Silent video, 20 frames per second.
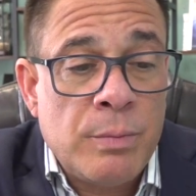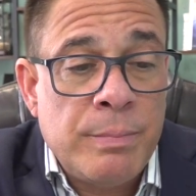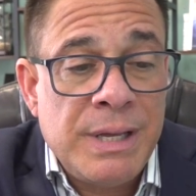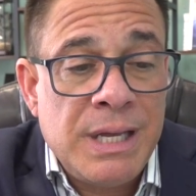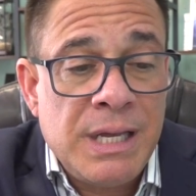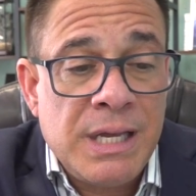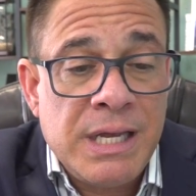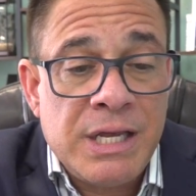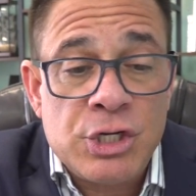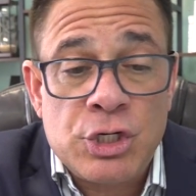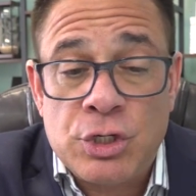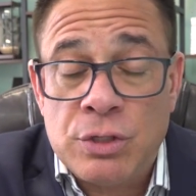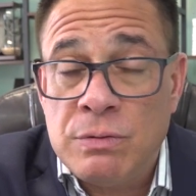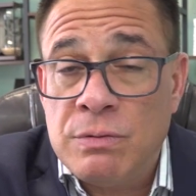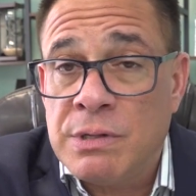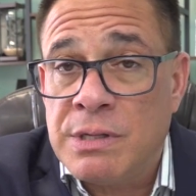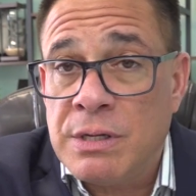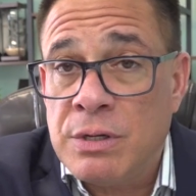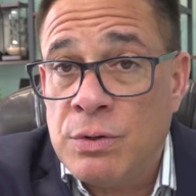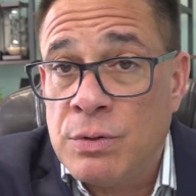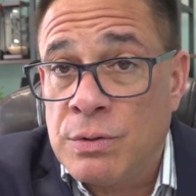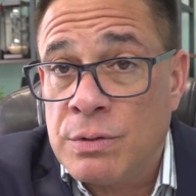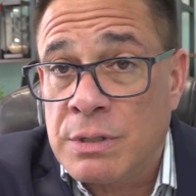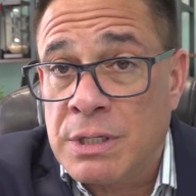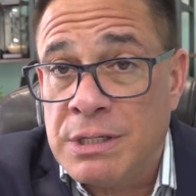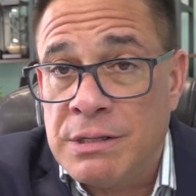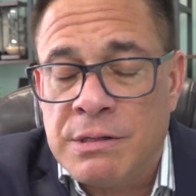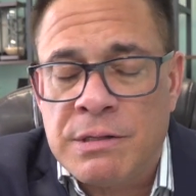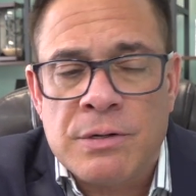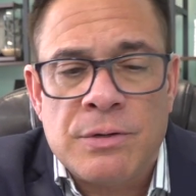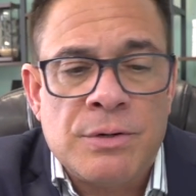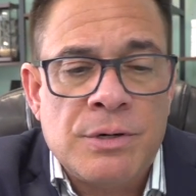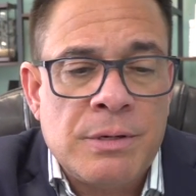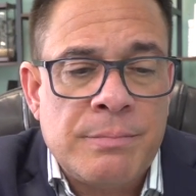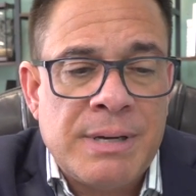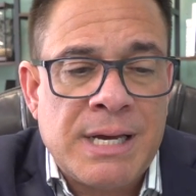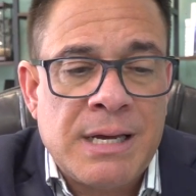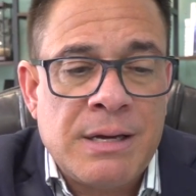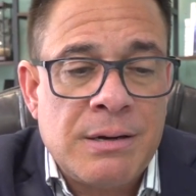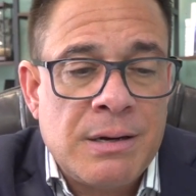being issues that you're concerned
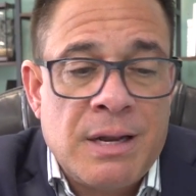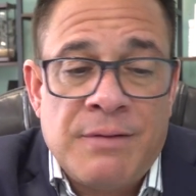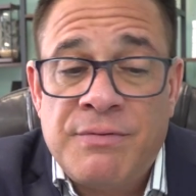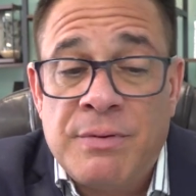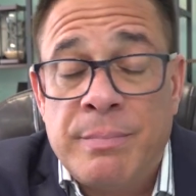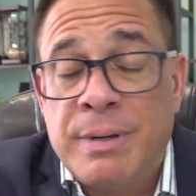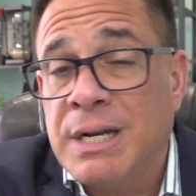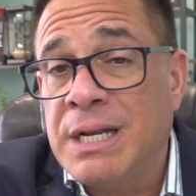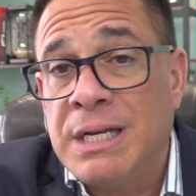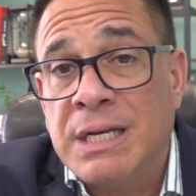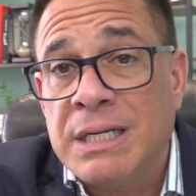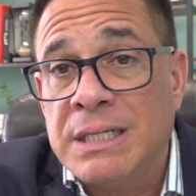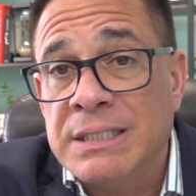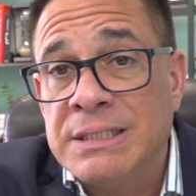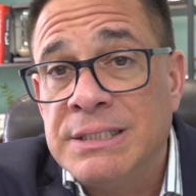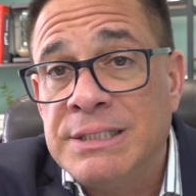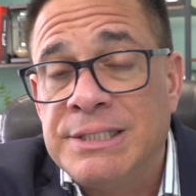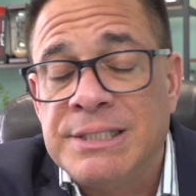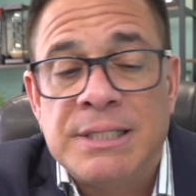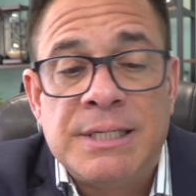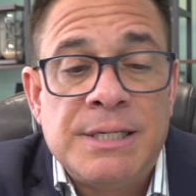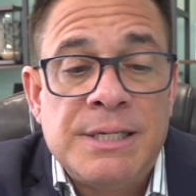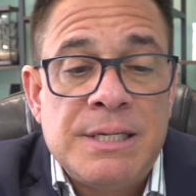about. Everybody does.